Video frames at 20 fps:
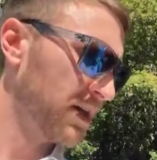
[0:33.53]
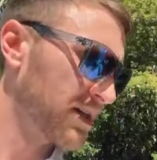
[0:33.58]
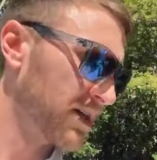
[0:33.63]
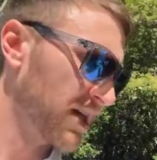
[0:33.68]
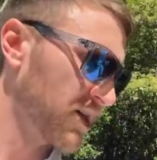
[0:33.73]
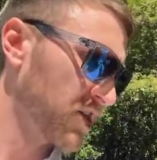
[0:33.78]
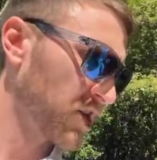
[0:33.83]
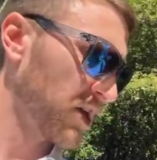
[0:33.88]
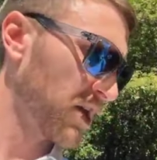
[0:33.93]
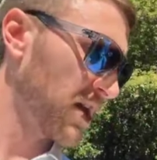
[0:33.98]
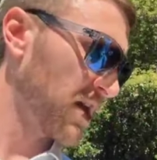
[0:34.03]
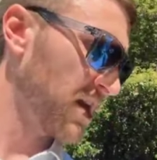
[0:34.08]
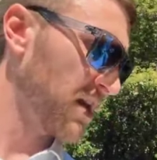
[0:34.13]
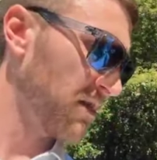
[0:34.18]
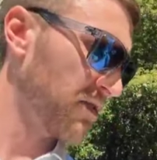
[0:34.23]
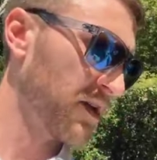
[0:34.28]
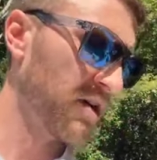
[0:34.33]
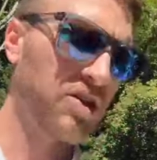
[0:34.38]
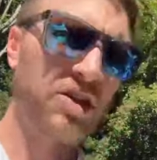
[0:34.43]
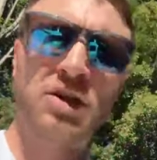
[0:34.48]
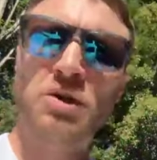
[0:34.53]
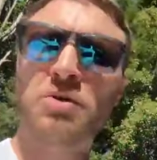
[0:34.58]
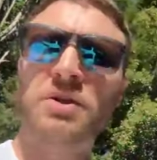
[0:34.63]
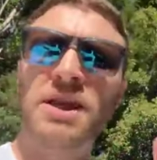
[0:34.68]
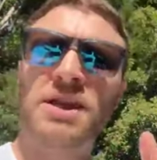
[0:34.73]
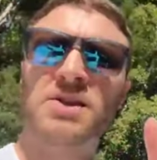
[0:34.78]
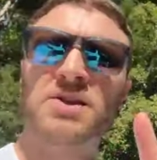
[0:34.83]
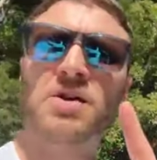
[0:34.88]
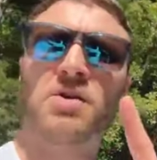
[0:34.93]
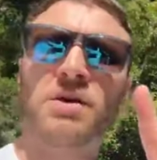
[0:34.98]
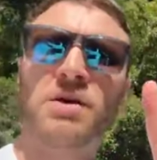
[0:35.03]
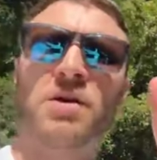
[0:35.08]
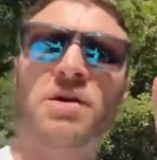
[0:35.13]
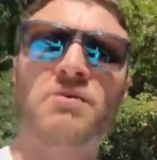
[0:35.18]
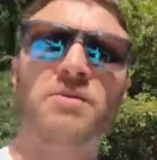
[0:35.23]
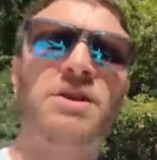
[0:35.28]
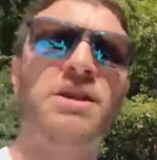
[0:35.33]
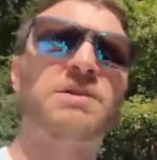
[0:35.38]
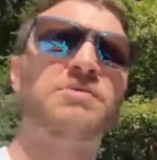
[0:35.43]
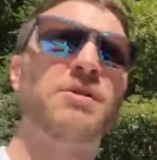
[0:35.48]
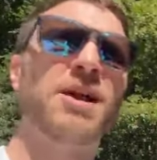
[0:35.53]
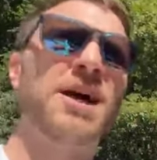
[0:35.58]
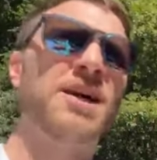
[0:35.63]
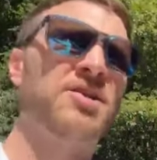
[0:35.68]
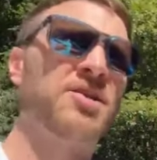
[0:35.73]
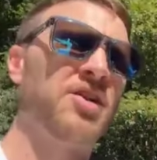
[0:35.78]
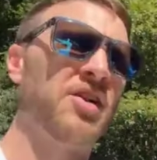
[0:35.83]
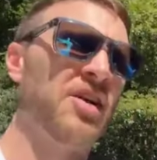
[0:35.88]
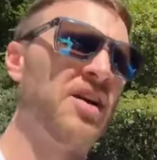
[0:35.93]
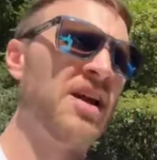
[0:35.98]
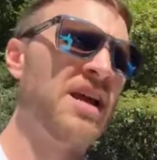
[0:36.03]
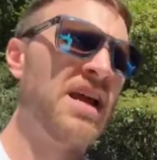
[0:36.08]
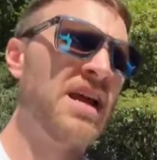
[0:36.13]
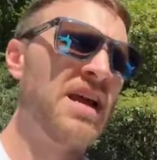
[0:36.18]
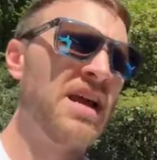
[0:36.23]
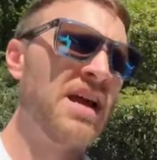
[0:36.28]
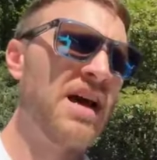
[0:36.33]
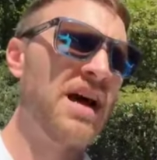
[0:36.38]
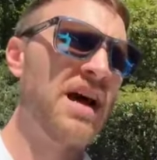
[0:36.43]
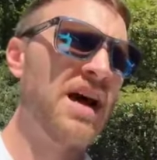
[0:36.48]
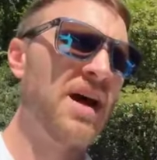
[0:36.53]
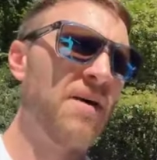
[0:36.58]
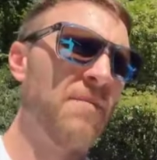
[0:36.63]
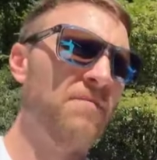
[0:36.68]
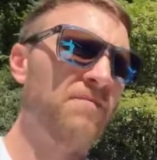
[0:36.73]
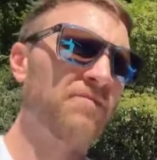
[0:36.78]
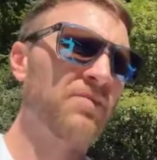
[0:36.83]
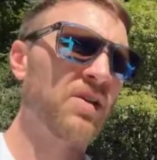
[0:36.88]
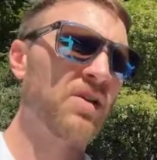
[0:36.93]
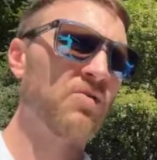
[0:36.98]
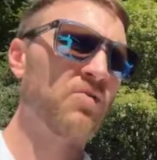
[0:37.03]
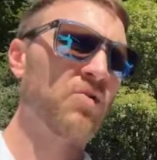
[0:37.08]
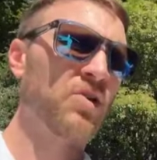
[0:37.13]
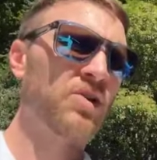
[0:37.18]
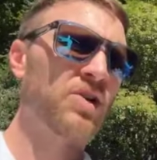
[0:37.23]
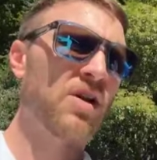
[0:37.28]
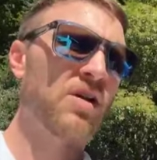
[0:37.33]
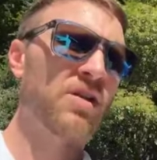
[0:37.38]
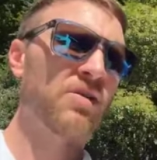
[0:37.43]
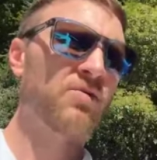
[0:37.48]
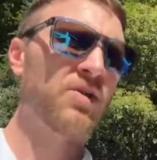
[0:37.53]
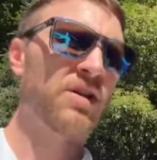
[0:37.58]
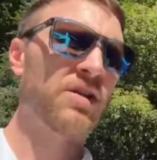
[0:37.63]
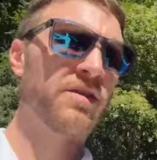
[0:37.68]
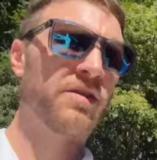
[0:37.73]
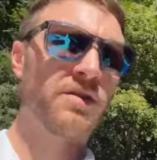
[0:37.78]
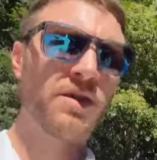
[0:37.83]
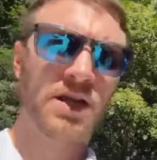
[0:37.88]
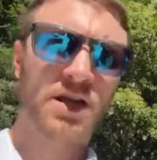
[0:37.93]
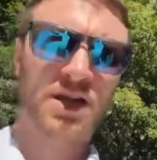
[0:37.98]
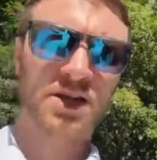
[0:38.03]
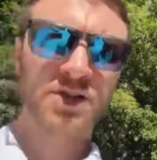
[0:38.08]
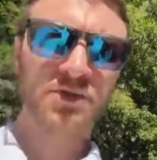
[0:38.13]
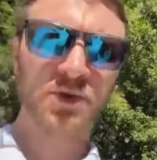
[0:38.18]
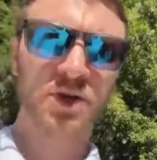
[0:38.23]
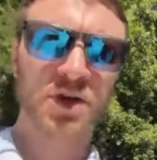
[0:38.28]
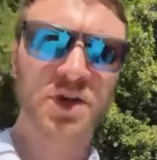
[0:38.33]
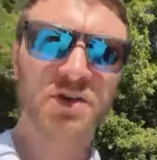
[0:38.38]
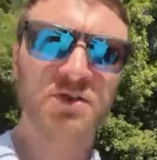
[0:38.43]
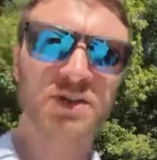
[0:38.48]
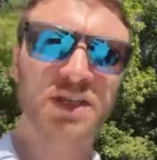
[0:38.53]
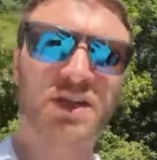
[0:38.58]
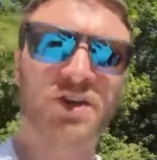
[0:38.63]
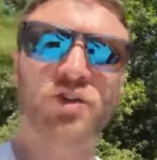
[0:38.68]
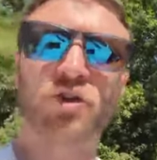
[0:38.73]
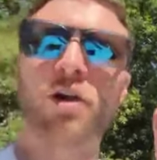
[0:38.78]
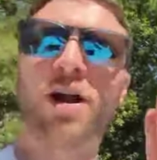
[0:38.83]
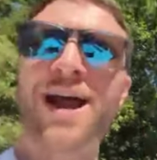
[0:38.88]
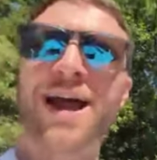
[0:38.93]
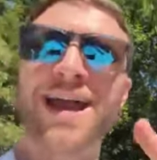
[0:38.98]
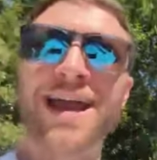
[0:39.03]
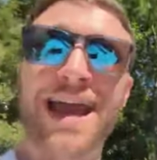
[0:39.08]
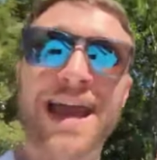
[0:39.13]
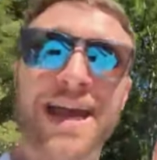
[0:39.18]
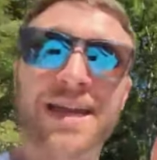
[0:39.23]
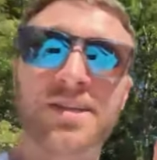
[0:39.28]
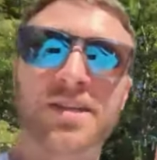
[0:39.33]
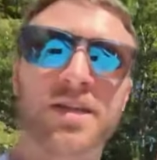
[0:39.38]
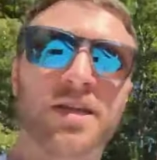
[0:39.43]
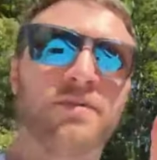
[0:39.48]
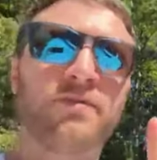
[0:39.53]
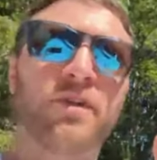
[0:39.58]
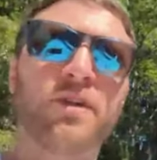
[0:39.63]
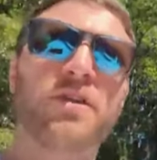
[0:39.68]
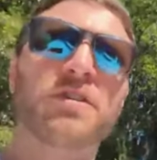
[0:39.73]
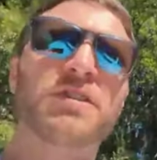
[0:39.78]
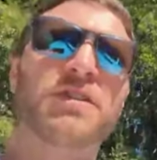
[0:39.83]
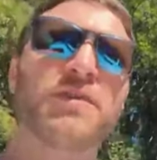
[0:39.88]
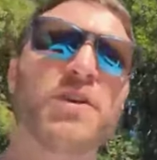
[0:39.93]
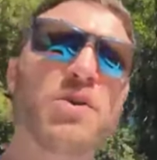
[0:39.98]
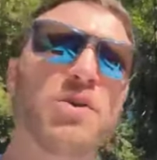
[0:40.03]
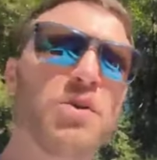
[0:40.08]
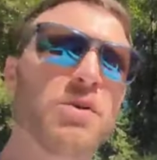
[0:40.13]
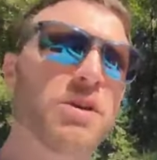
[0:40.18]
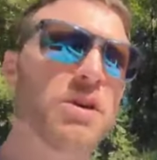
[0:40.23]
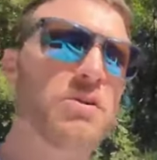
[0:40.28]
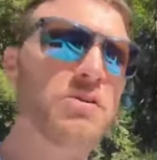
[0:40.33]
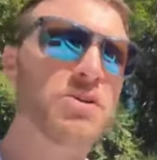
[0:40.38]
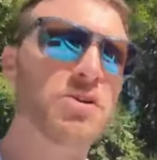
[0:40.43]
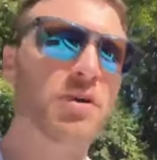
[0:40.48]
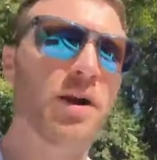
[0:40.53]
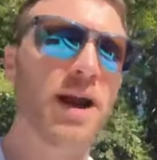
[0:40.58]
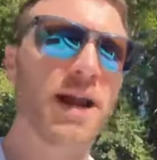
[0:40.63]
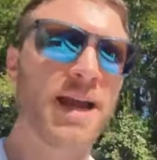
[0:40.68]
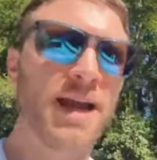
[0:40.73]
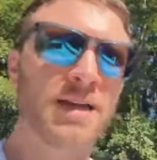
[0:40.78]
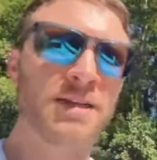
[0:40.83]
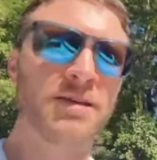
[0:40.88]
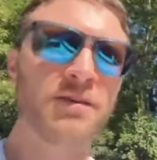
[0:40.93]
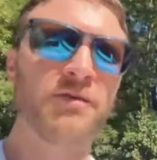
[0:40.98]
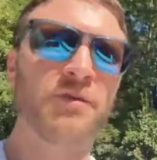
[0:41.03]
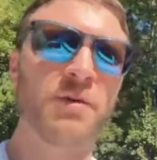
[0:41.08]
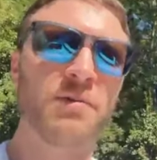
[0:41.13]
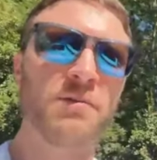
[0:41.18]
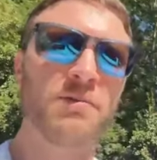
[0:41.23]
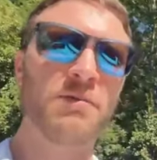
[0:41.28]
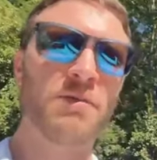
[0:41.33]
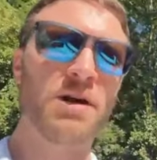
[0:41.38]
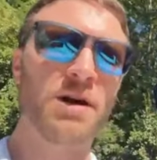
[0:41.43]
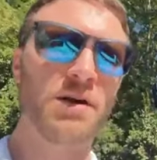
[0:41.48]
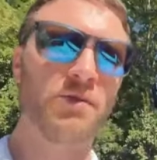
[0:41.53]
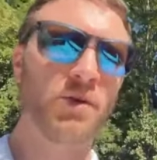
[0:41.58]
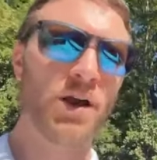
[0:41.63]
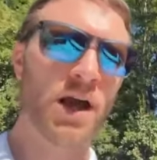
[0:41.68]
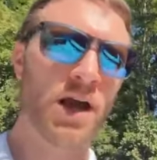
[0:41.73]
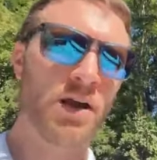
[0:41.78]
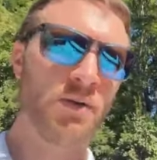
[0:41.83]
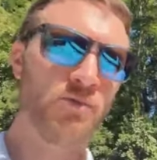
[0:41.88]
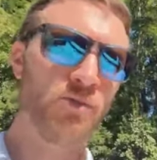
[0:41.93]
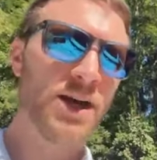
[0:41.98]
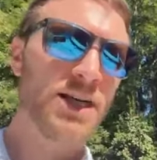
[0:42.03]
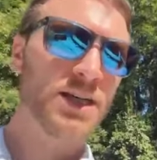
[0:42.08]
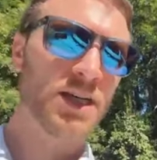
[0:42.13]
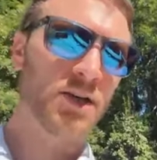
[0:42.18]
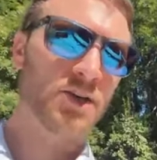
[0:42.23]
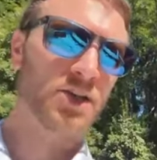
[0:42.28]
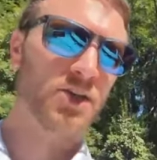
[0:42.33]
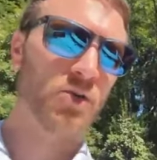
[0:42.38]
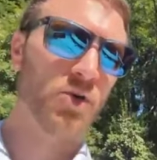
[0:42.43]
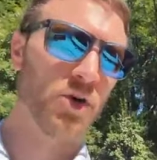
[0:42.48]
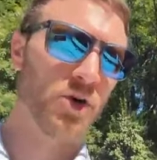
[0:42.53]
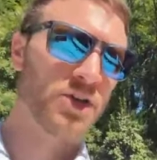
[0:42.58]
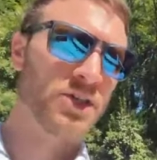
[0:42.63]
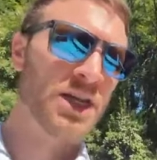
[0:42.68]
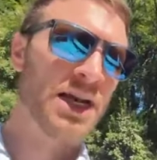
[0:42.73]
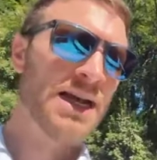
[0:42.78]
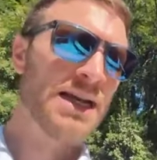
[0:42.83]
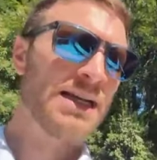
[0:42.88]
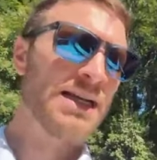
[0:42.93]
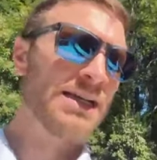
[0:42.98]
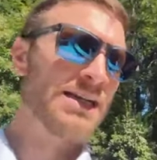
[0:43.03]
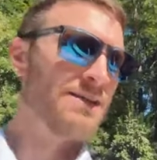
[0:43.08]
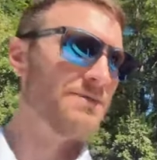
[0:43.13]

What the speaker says: But essentially, there's two things going on with this plaster. We're talking with the customer using dry acid. For those of you who use dry acid from retail stores,